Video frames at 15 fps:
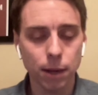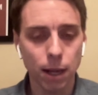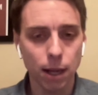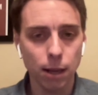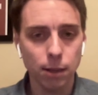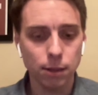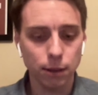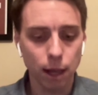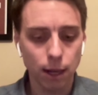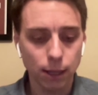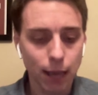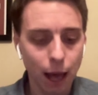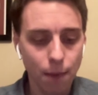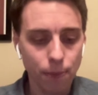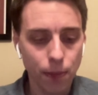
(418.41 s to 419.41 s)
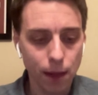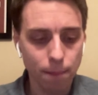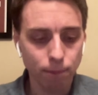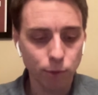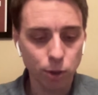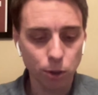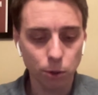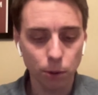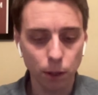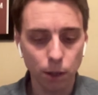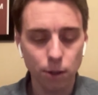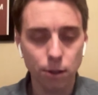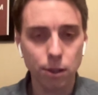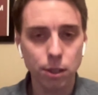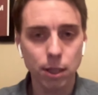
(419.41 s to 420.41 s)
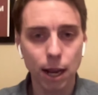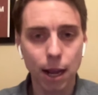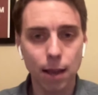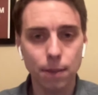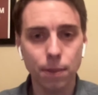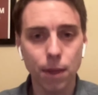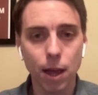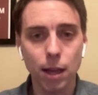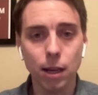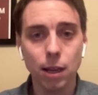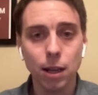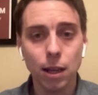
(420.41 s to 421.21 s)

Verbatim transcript: and and got them to understand that